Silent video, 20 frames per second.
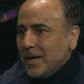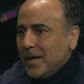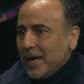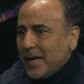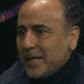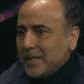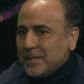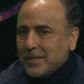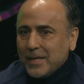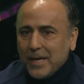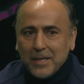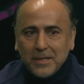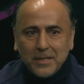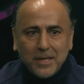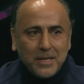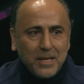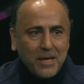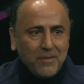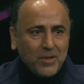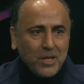and, and
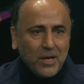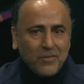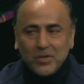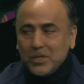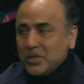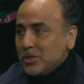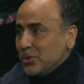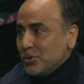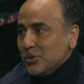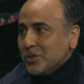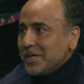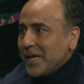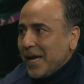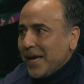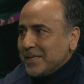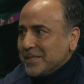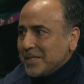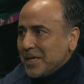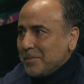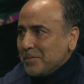the level of
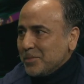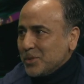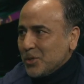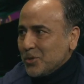enthusiasm.